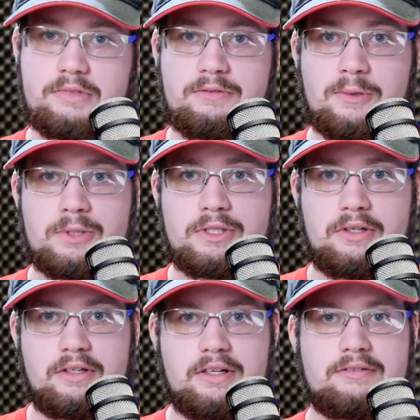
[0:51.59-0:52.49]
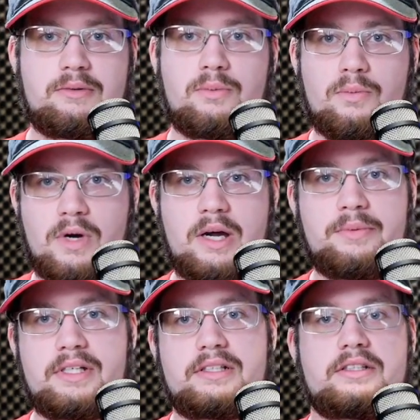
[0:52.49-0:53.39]
of course, going to cover why
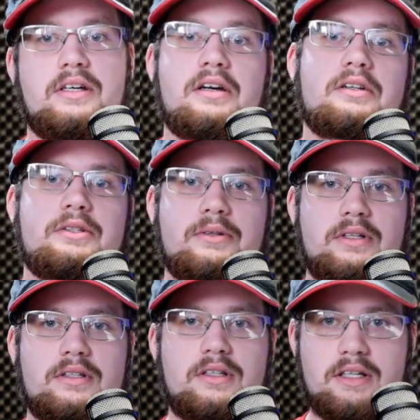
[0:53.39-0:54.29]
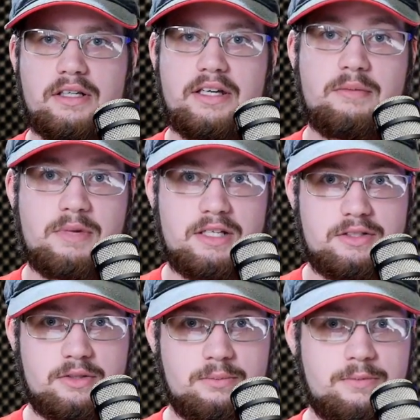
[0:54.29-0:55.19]
we need to talk to our game
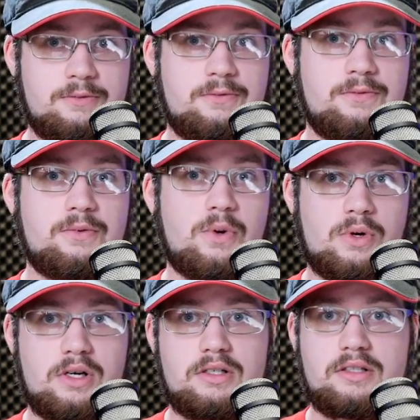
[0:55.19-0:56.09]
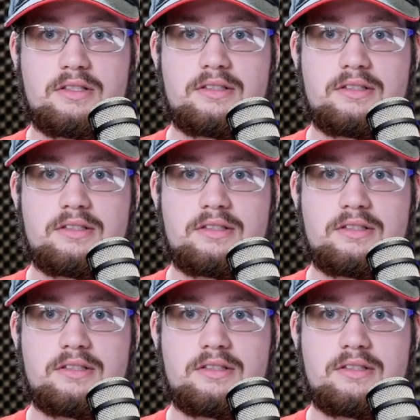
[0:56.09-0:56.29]
master before